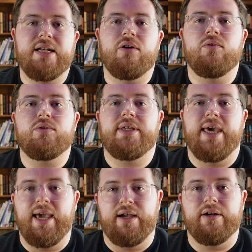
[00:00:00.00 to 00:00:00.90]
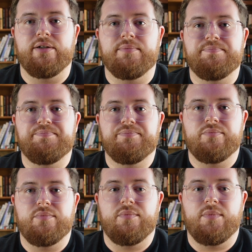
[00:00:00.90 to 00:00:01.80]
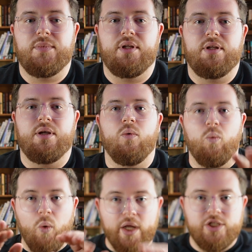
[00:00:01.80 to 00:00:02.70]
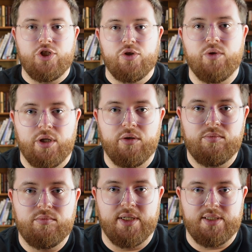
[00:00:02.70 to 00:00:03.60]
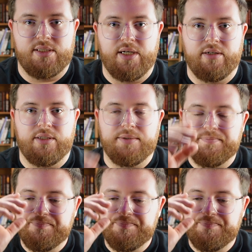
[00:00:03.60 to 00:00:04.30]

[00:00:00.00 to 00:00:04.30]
don't care what you do, necessarily.